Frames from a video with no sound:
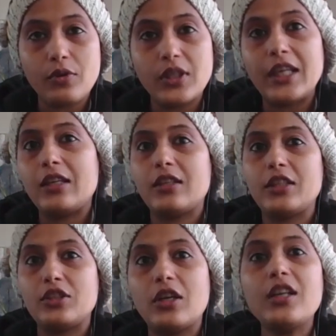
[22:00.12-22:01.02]
the healing
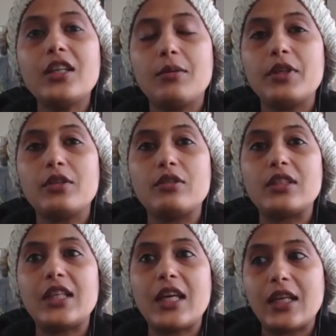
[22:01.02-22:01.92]
journey, because
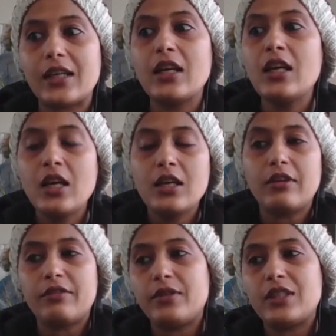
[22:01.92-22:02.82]
again, like
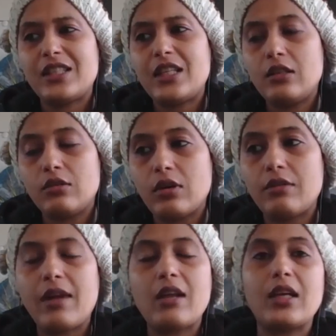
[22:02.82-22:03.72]
if we look
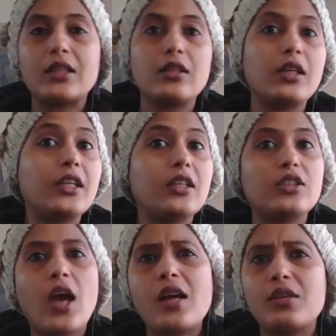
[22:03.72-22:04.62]
around like the inner
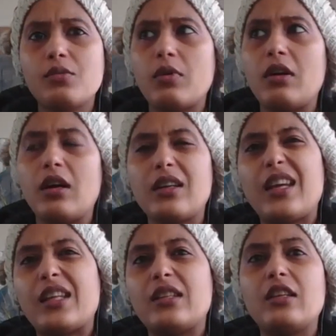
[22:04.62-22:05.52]
child work
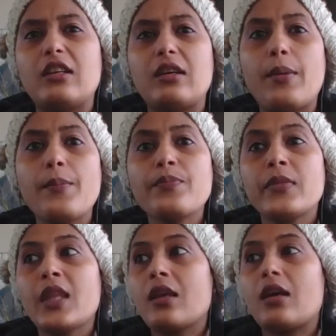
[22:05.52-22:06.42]
and the
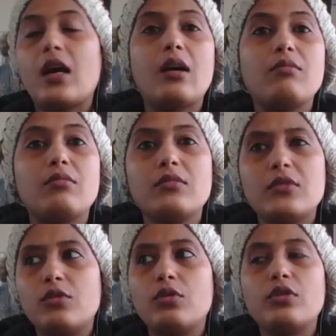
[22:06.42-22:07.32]
um
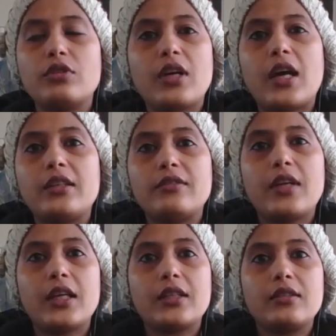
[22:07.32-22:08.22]
all those kind of
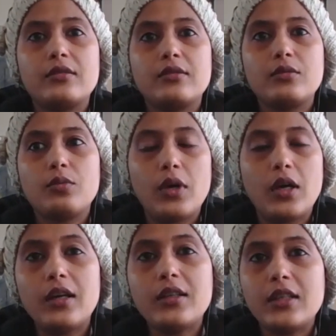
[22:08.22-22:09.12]
like
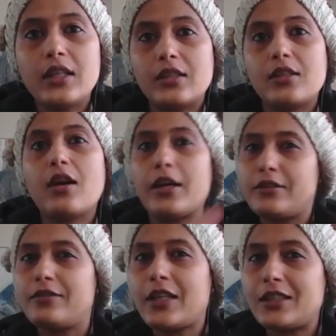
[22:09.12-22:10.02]
work, it kind
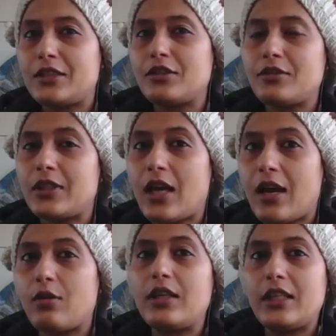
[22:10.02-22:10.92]
of like deals with
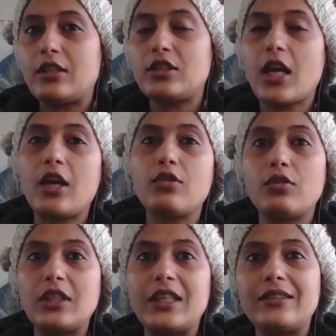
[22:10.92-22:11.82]
our inner child or
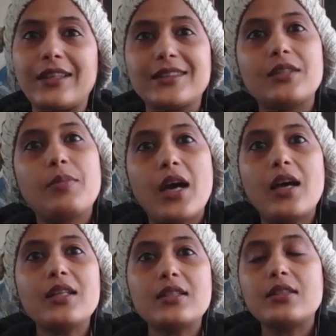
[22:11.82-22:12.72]
the neglected
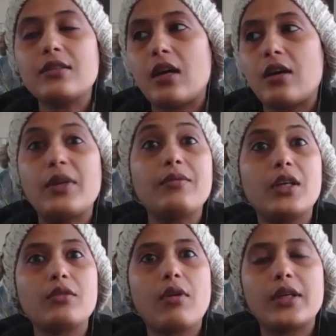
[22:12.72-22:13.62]
parts when we're
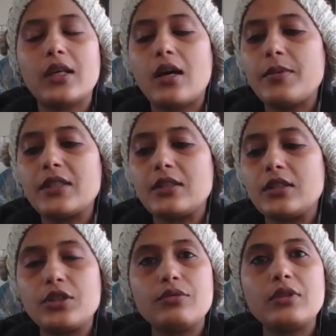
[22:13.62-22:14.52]
growing up as the
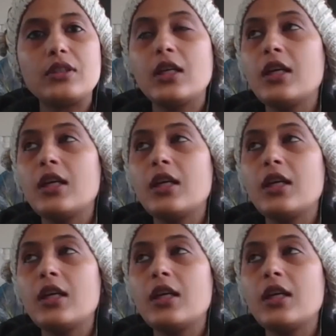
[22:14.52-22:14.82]
children.